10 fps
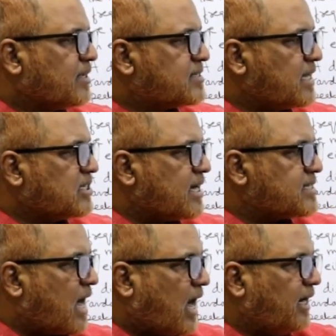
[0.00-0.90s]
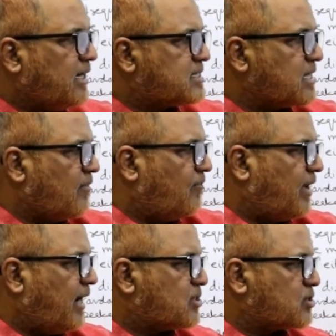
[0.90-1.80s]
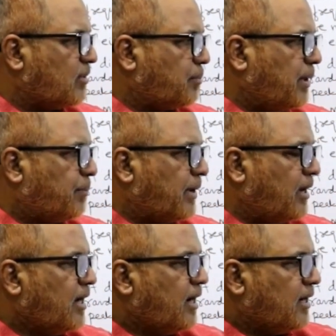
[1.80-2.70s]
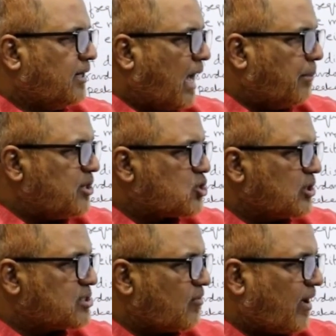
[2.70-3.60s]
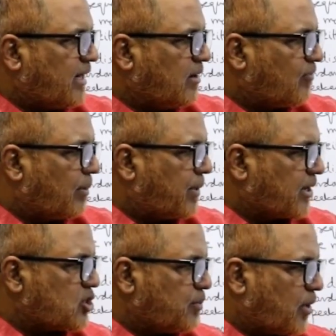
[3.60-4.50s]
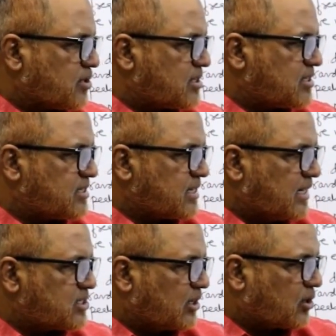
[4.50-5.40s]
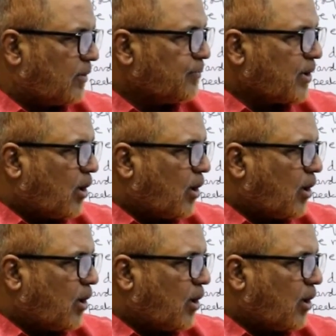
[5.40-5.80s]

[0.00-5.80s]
such as heights and weights of the people, dimensions of item from production processes, et cetera,